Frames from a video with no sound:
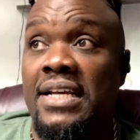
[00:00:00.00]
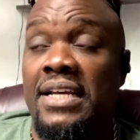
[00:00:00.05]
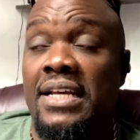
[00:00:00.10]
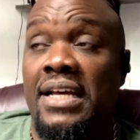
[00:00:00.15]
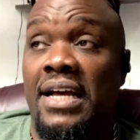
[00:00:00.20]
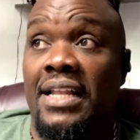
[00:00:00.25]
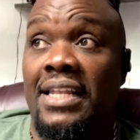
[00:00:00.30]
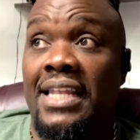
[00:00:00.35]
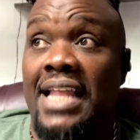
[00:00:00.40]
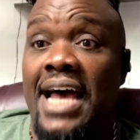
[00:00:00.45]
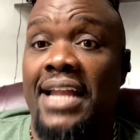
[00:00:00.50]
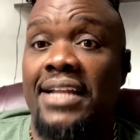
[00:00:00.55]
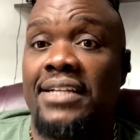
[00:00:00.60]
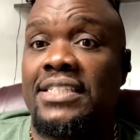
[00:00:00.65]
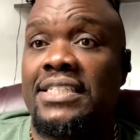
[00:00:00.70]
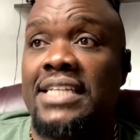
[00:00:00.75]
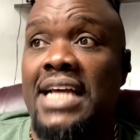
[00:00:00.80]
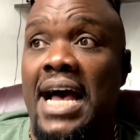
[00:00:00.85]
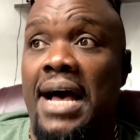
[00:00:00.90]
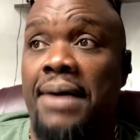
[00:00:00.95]
A lot of
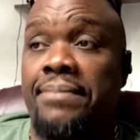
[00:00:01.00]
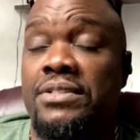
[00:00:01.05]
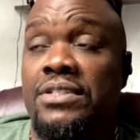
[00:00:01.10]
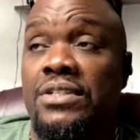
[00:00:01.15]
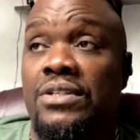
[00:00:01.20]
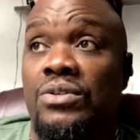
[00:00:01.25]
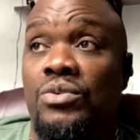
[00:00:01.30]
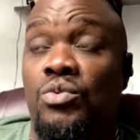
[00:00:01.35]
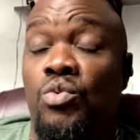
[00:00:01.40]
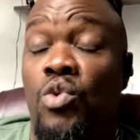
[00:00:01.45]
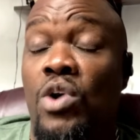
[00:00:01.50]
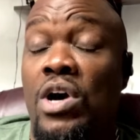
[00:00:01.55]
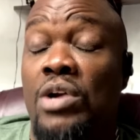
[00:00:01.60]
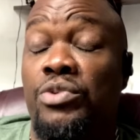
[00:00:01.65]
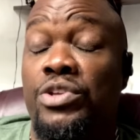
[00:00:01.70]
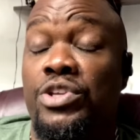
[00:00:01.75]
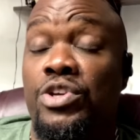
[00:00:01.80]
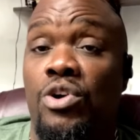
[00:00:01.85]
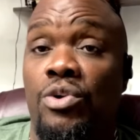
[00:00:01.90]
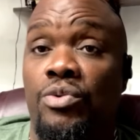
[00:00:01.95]
shops, when
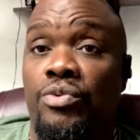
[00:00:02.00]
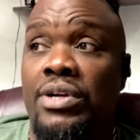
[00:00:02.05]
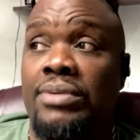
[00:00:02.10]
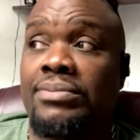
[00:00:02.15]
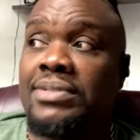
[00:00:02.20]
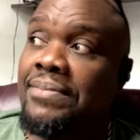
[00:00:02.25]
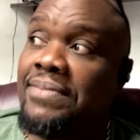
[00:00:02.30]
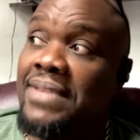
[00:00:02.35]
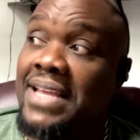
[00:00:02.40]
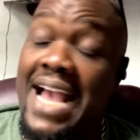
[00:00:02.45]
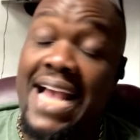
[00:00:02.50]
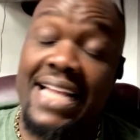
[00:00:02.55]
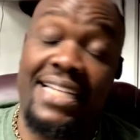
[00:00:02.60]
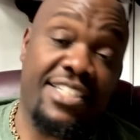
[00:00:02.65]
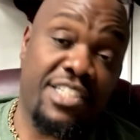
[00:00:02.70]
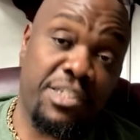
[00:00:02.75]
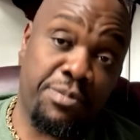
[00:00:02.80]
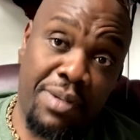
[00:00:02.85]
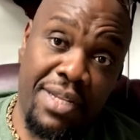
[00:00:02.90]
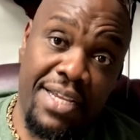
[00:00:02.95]
you go to a rim shop, they got
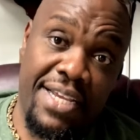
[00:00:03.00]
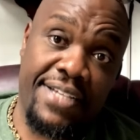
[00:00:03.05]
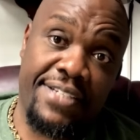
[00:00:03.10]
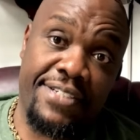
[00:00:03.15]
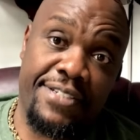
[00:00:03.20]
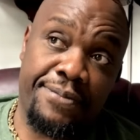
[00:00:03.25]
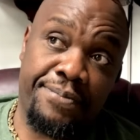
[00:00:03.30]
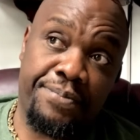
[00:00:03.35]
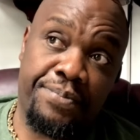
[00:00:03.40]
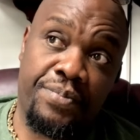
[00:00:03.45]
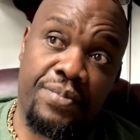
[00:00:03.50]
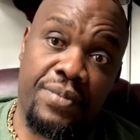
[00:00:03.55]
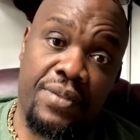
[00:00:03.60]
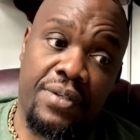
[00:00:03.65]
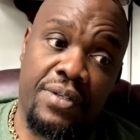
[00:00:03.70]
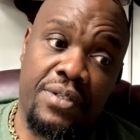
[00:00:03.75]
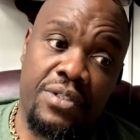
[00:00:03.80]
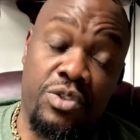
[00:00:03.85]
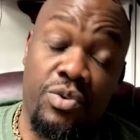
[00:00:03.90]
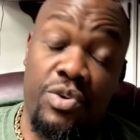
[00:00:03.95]
displays.
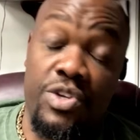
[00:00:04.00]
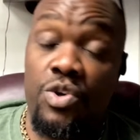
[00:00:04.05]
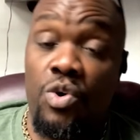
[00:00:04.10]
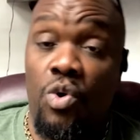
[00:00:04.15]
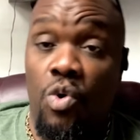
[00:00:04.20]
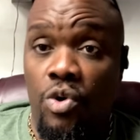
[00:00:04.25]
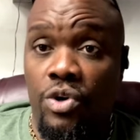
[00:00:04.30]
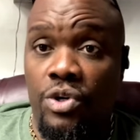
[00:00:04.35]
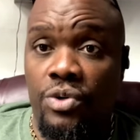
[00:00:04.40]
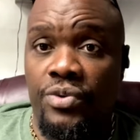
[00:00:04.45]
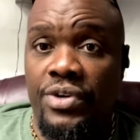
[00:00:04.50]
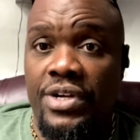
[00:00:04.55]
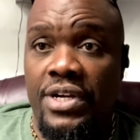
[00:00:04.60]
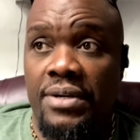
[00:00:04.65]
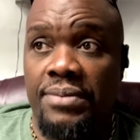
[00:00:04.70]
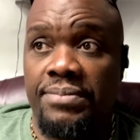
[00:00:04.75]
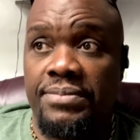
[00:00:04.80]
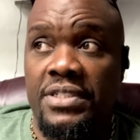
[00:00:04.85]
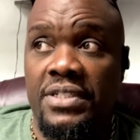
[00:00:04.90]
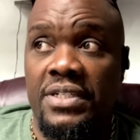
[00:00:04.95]
So you order
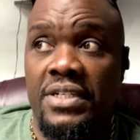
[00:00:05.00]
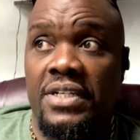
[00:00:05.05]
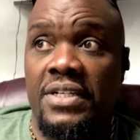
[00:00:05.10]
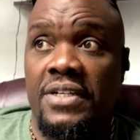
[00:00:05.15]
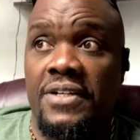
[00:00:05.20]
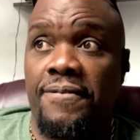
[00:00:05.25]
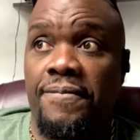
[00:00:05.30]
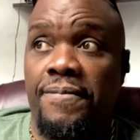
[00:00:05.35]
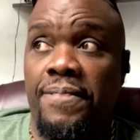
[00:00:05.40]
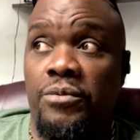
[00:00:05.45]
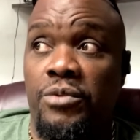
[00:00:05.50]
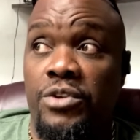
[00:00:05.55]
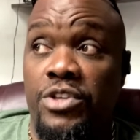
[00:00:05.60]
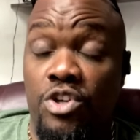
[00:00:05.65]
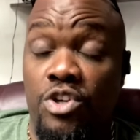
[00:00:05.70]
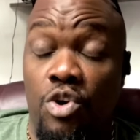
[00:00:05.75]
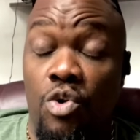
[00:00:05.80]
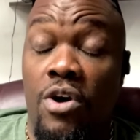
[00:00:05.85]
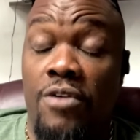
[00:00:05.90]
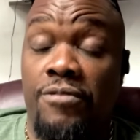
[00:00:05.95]
rims. When you
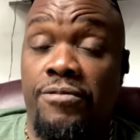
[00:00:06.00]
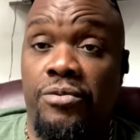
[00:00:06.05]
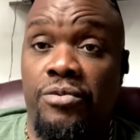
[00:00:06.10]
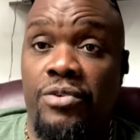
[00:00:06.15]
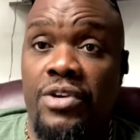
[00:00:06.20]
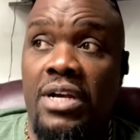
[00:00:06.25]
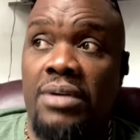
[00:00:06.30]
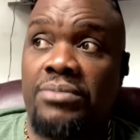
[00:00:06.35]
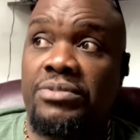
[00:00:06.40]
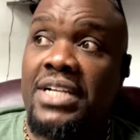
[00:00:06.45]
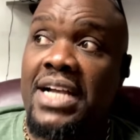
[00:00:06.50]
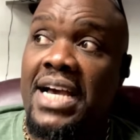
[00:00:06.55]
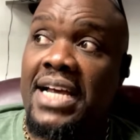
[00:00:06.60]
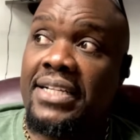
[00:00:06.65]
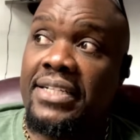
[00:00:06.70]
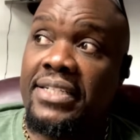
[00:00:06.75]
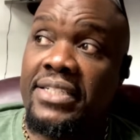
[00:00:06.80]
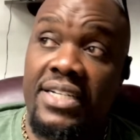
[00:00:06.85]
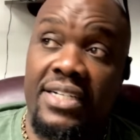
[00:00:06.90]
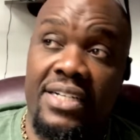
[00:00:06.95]
go in for rims, you got to
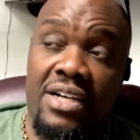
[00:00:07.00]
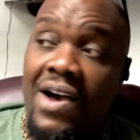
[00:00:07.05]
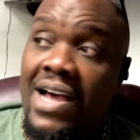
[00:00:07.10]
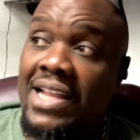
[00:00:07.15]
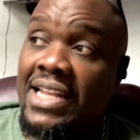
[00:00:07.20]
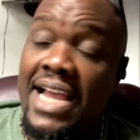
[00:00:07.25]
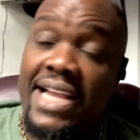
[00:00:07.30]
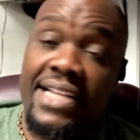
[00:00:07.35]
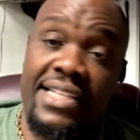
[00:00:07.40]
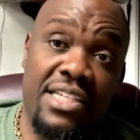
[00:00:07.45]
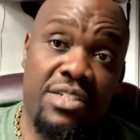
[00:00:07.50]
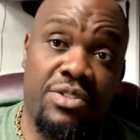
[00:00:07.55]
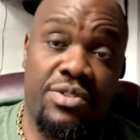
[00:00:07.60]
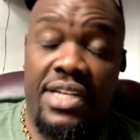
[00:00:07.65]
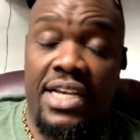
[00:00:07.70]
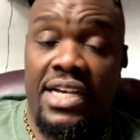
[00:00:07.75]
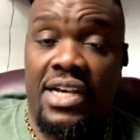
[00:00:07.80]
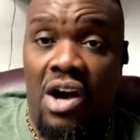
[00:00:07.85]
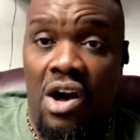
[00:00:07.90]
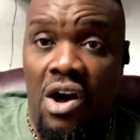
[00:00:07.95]
look, I like this one.
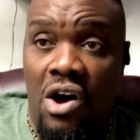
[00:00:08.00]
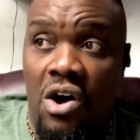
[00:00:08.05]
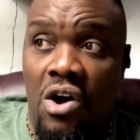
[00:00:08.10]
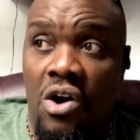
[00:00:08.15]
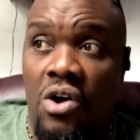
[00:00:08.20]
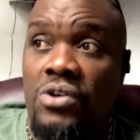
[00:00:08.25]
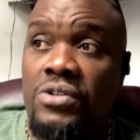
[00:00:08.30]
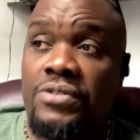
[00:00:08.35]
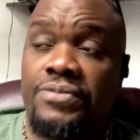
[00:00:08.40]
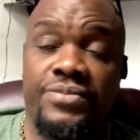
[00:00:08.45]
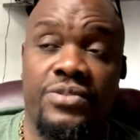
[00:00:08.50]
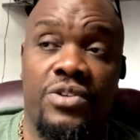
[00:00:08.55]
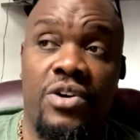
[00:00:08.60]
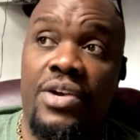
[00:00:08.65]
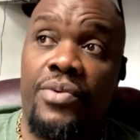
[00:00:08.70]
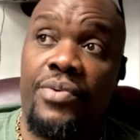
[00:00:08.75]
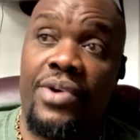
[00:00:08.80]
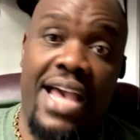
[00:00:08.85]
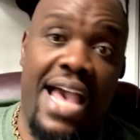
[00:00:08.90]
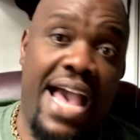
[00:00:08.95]
They call, okay,
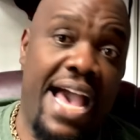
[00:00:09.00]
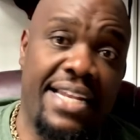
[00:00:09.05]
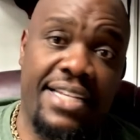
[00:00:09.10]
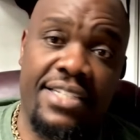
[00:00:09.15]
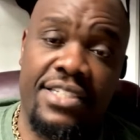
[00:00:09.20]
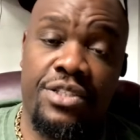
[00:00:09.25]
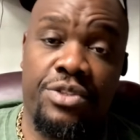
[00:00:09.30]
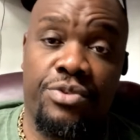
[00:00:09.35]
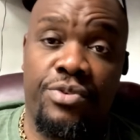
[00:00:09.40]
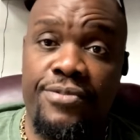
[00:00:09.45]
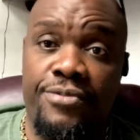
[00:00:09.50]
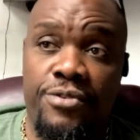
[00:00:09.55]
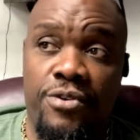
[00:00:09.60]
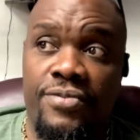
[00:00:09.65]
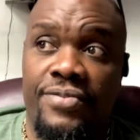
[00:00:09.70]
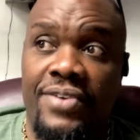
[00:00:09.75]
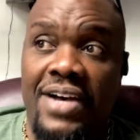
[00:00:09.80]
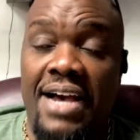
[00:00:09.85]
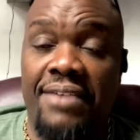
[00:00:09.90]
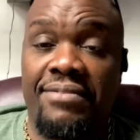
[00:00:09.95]
we can have this in 3, 4,
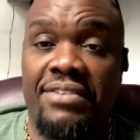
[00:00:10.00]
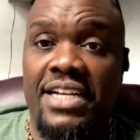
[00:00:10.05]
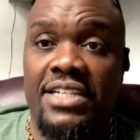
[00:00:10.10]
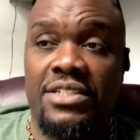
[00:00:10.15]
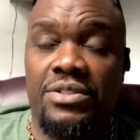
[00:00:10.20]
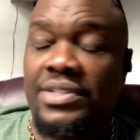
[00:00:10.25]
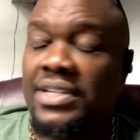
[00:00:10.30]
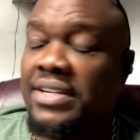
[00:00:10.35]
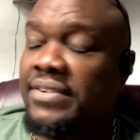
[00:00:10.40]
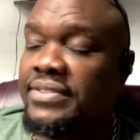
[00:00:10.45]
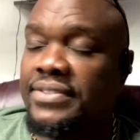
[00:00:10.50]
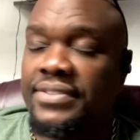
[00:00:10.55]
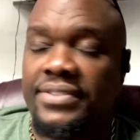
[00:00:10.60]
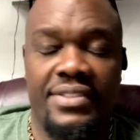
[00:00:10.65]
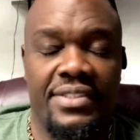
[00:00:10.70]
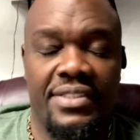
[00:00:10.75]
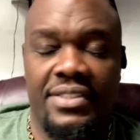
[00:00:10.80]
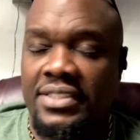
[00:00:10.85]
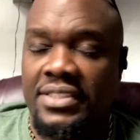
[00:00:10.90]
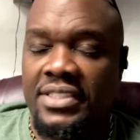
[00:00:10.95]
5 days or whatever.
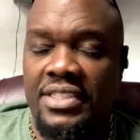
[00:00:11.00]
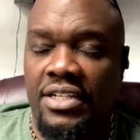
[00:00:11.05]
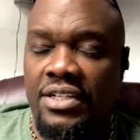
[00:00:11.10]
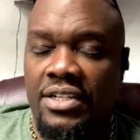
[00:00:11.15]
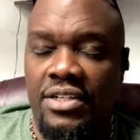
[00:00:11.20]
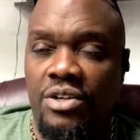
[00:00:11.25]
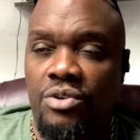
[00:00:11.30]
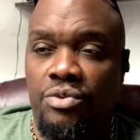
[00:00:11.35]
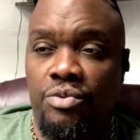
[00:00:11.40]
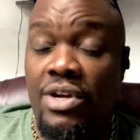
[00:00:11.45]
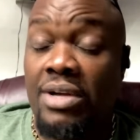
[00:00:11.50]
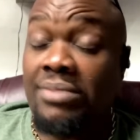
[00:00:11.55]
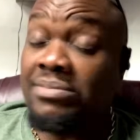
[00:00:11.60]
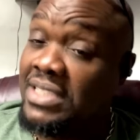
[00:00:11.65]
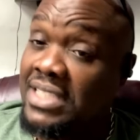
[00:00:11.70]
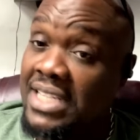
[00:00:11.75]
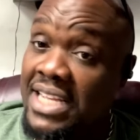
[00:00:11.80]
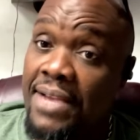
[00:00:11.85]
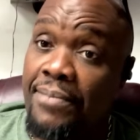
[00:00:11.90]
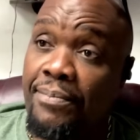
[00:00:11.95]
No. Rims
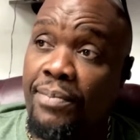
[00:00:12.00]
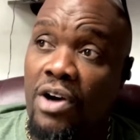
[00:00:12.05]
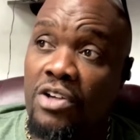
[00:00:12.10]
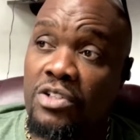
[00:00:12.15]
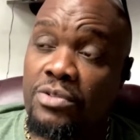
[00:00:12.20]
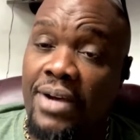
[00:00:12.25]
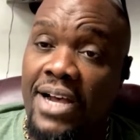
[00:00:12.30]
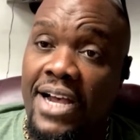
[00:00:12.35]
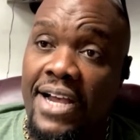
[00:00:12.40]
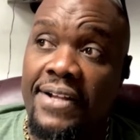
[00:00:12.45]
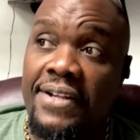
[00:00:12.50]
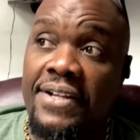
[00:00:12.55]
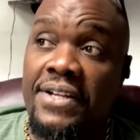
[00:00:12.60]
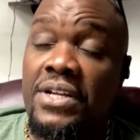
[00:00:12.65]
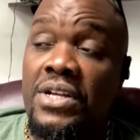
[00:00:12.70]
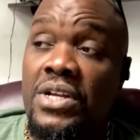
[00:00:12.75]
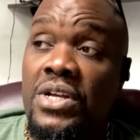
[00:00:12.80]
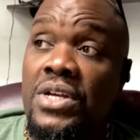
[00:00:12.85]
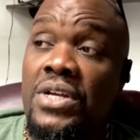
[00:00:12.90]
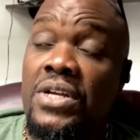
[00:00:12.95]
is an impulse buy.
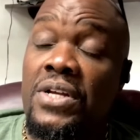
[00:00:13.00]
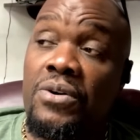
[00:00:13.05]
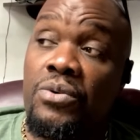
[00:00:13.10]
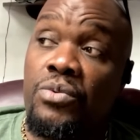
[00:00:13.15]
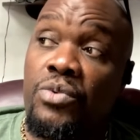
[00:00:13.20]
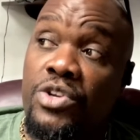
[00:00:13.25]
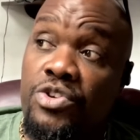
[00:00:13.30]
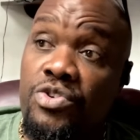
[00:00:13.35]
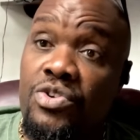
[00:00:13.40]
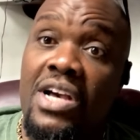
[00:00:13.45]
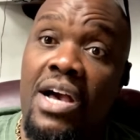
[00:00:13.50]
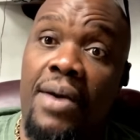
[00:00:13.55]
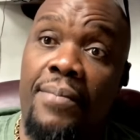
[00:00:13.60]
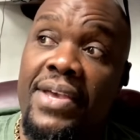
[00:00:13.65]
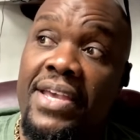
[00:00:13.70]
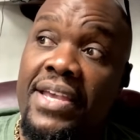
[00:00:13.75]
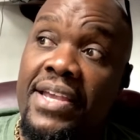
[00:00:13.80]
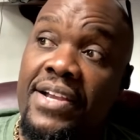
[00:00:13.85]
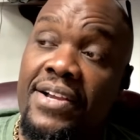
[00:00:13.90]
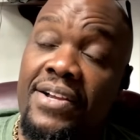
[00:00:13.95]
When you come
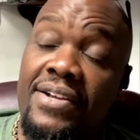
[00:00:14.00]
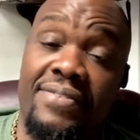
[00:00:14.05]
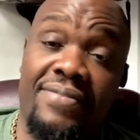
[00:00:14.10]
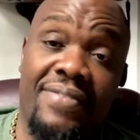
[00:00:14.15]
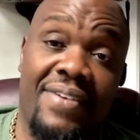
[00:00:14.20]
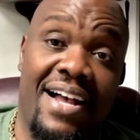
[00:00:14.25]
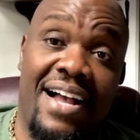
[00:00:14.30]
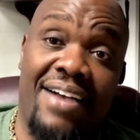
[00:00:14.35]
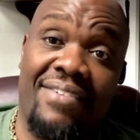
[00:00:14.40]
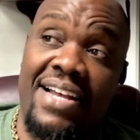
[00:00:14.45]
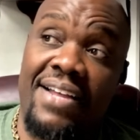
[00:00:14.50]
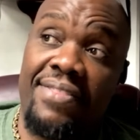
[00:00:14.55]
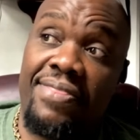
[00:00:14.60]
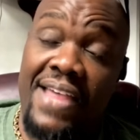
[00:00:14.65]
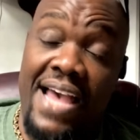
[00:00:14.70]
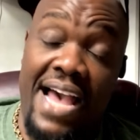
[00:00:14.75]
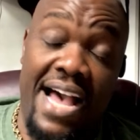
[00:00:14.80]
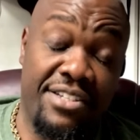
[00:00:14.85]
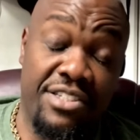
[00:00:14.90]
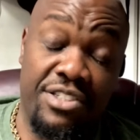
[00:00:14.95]
in here, I've got
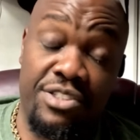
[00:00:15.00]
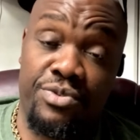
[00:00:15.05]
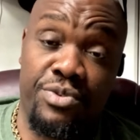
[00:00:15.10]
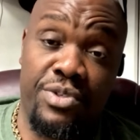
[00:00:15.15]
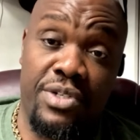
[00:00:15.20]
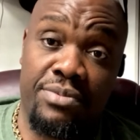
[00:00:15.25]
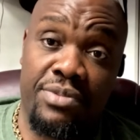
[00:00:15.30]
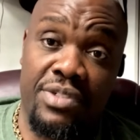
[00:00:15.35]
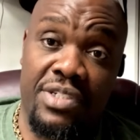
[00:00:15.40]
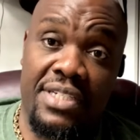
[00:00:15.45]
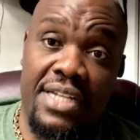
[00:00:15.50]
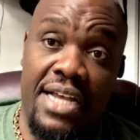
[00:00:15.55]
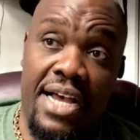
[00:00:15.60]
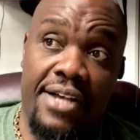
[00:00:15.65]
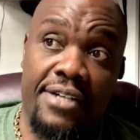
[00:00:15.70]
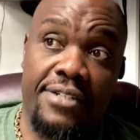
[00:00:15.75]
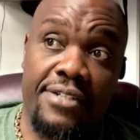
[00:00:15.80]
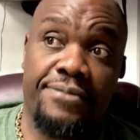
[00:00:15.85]
thousands of rims in stock.